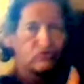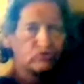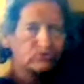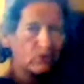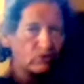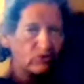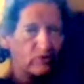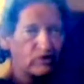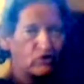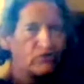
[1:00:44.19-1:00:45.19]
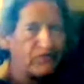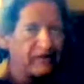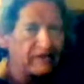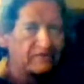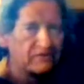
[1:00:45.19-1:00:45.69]
you start doing good
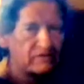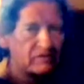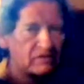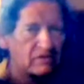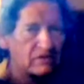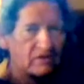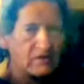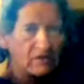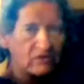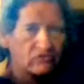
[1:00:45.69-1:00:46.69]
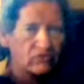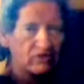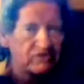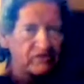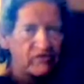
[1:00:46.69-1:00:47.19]
things, so
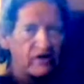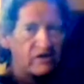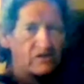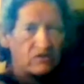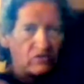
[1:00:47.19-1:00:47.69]
let's see right here.